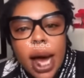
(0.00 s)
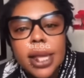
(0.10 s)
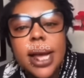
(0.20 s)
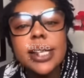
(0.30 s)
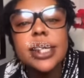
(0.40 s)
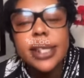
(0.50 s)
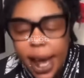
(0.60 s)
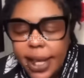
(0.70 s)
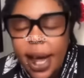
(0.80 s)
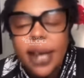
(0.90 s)
and the
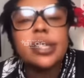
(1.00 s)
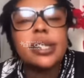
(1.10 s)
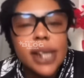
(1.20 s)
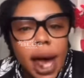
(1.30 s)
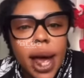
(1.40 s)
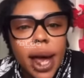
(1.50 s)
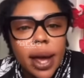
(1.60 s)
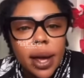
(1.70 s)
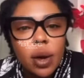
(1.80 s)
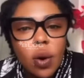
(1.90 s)
detainer
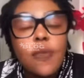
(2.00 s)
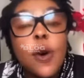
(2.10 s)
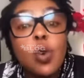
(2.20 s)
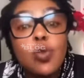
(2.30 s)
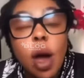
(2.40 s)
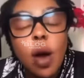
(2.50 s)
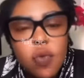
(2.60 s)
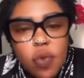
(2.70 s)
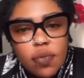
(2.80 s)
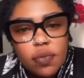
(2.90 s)
say of a
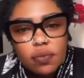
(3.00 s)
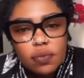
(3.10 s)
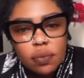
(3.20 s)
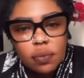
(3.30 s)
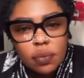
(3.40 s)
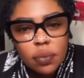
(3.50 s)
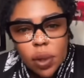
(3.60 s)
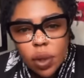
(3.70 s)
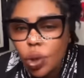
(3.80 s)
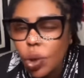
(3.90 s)
kudu.
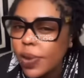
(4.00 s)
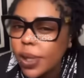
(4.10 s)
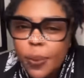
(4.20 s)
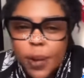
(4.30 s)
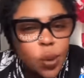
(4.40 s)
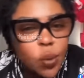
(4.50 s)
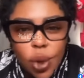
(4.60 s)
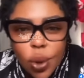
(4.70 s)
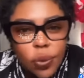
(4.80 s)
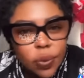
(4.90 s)
You don't respect the
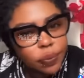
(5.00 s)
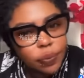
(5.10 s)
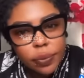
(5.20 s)
widow.